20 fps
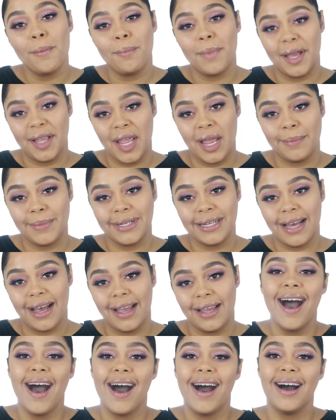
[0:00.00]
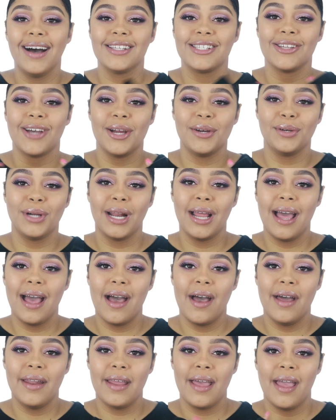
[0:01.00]
My camera died. So I went
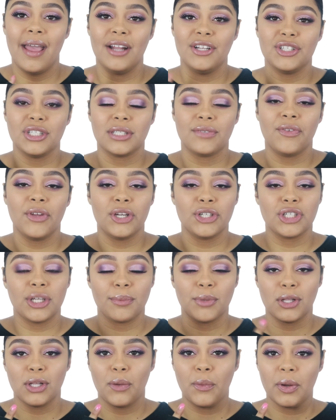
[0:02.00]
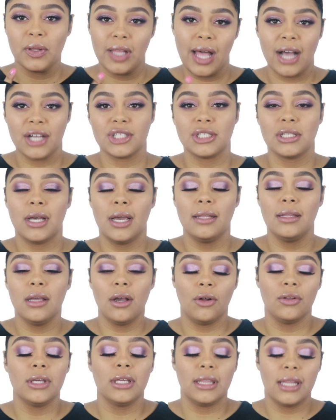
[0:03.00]
ahead and just finished up the lower lash line. The
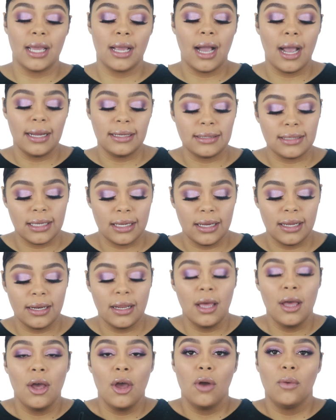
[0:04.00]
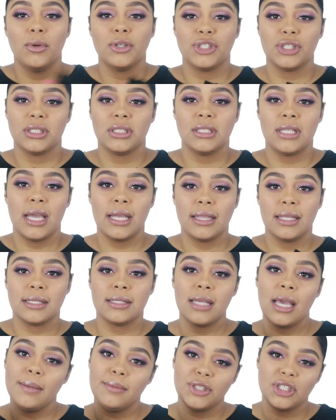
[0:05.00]
only thing I did was just take the
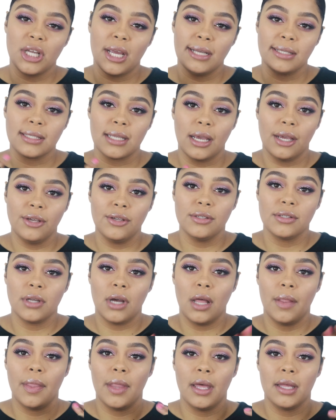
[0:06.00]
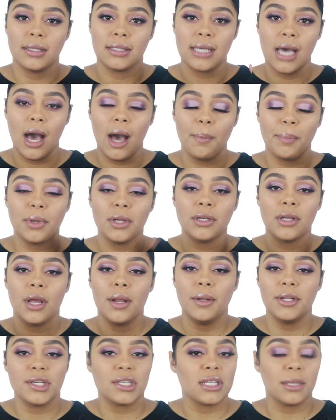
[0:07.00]
same shades that I used on the top
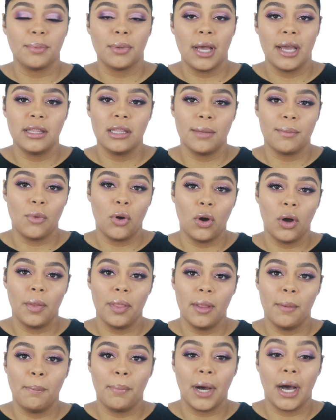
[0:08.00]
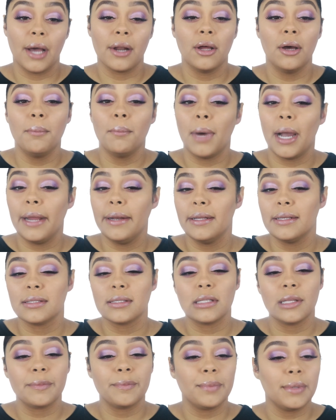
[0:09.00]
and just applied them on the bottom minus
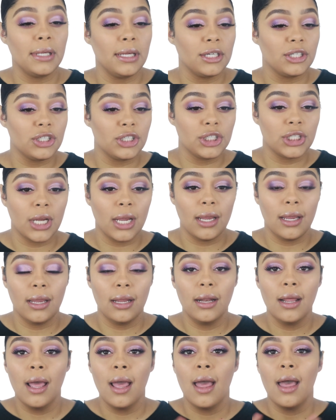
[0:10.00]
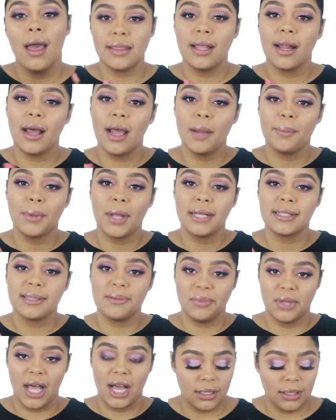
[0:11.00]
the pink shade. And then I applied
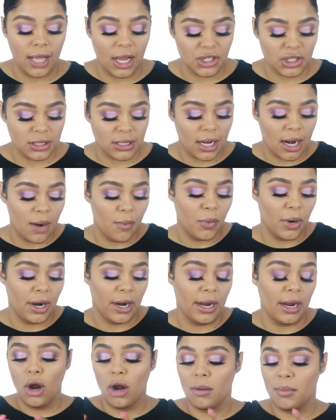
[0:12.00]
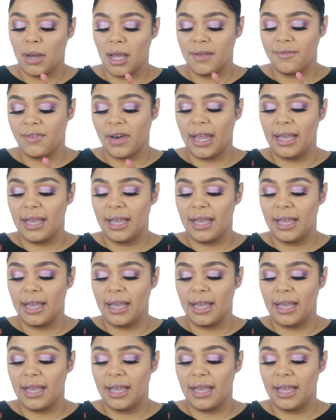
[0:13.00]
some lashes. The lashes that I'm wearing are by